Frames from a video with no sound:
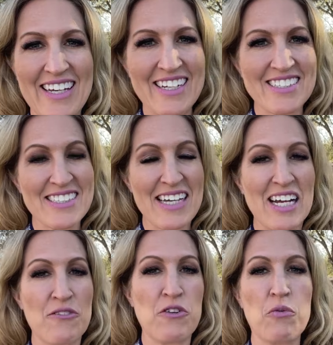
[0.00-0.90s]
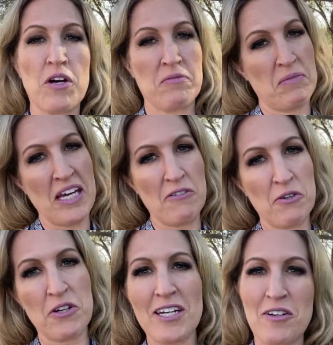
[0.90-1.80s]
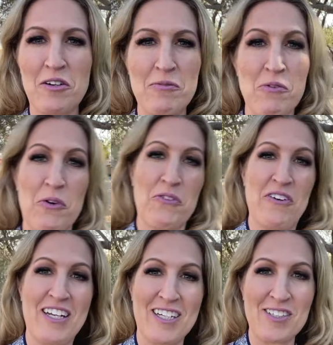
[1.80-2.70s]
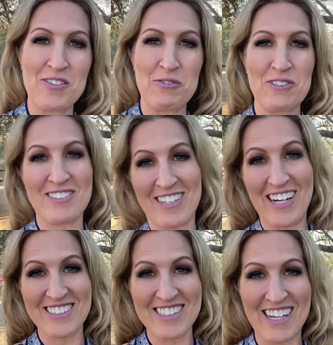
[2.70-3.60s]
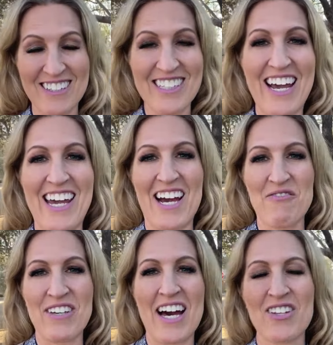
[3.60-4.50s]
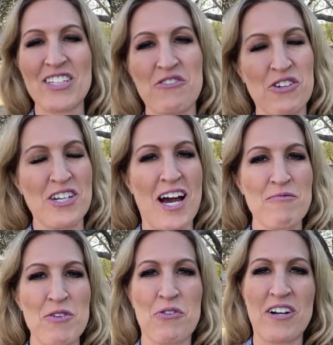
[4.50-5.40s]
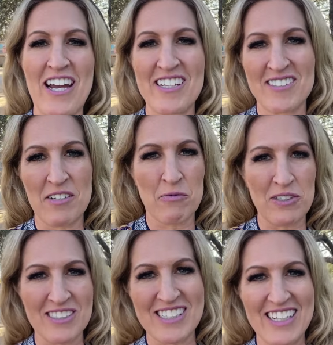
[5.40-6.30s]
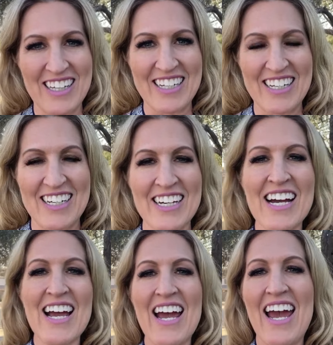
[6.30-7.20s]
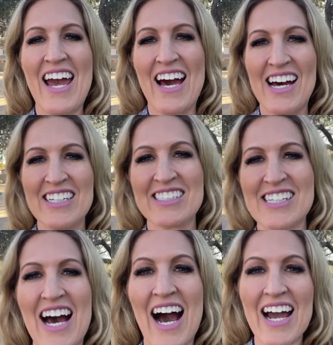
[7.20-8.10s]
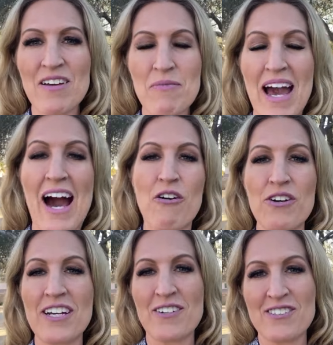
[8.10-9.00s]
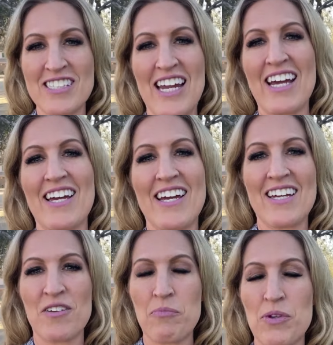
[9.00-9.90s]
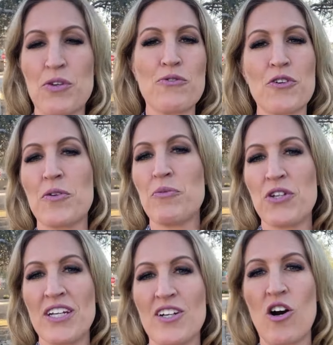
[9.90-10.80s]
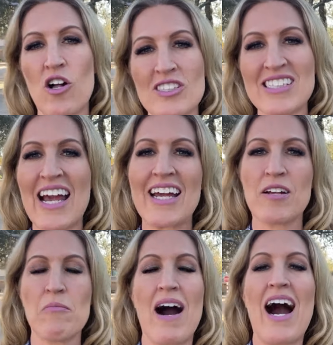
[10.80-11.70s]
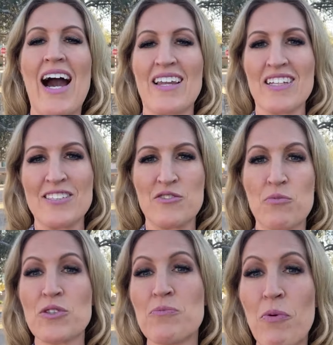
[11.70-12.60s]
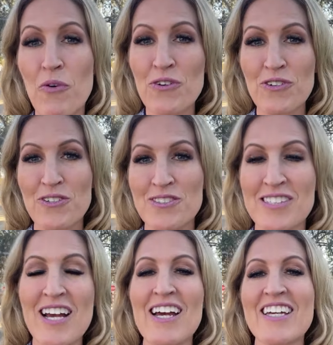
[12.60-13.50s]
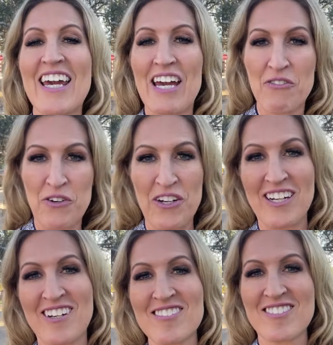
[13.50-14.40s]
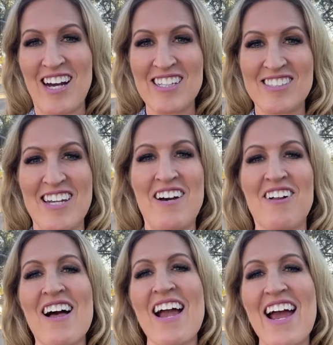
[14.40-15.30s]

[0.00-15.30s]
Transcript: Can't decide if you want Cave Creek or North Phoenix or Scottsdale? Hey, I'm Kelley Norton. I'm your AZ Realty lady, and I'm out here today in a beautiful community called Tatum Highlands, which borders Cave Creek, Scottsdale,